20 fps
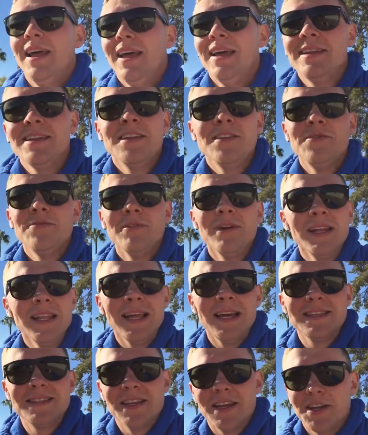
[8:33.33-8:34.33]
And then you
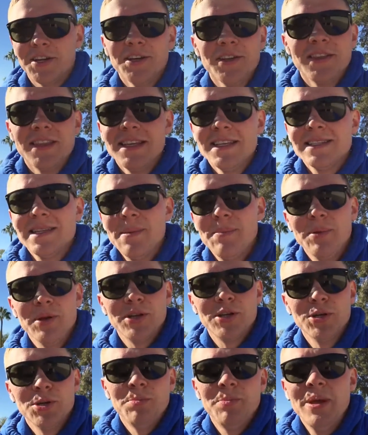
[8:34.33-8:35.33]
realize that good things happen
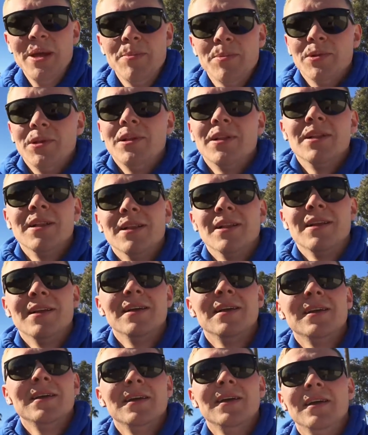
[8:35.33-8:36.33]
to good people.
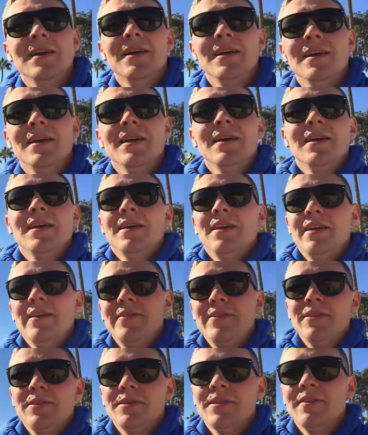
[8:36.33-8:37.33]

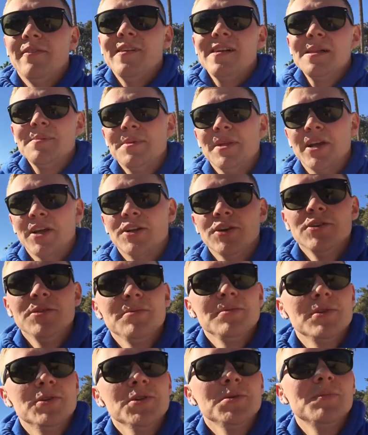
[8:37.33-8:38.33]
If you develop that
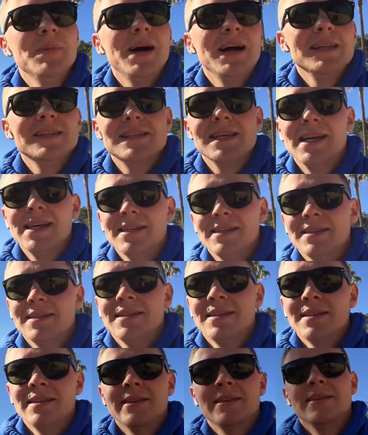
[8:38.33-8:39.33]
good, good mindset,
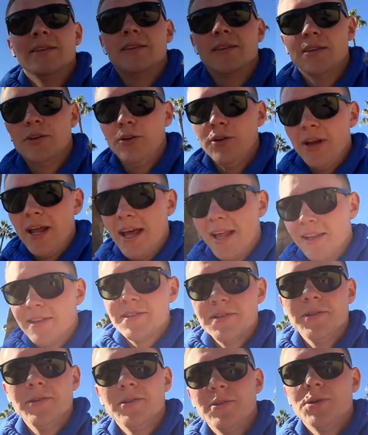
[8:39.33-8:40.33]
good
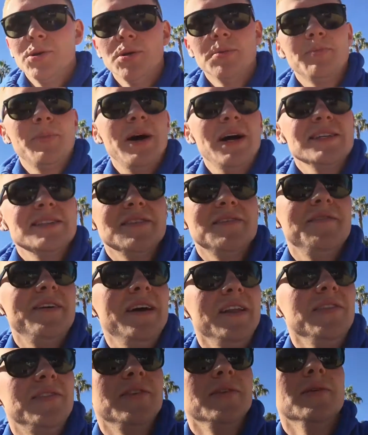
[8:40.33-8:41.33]
attitude, good positive
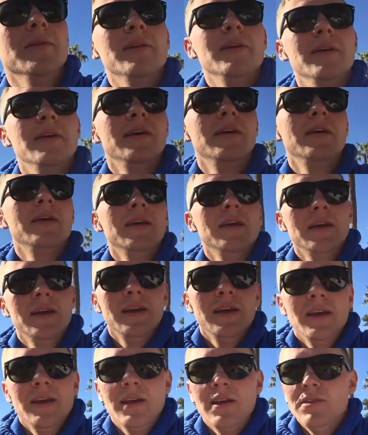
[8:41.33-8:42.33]
attitude,
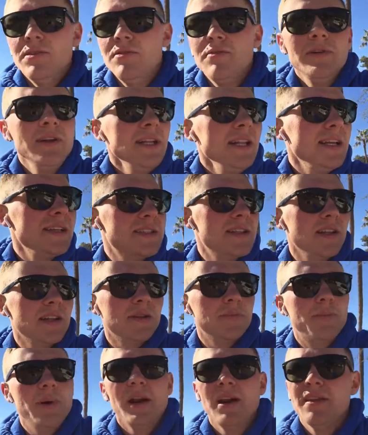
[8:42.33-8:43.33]
you realize
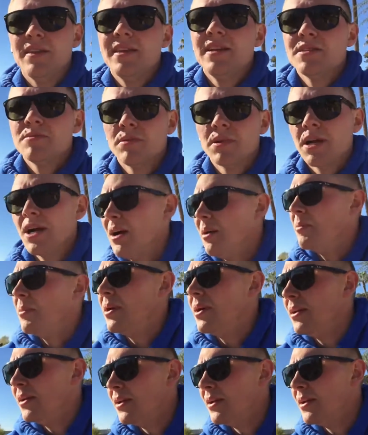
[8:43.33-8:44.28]
that better things will come.